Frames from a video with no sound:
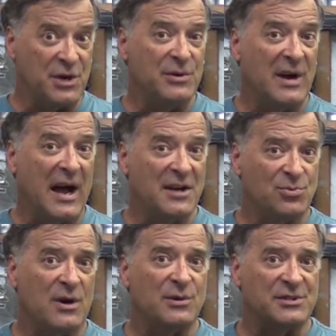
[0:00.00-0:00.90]
show you guys
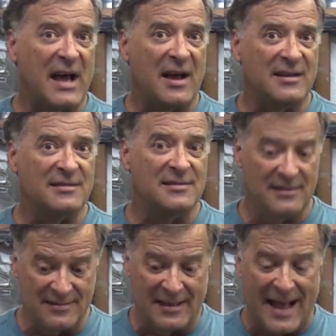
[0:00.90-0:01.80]
what goes down
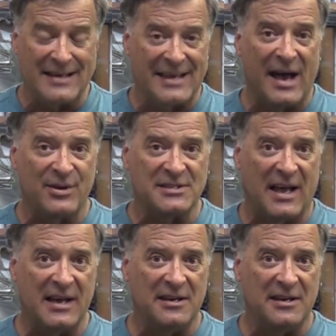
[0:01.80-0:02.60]
on down inside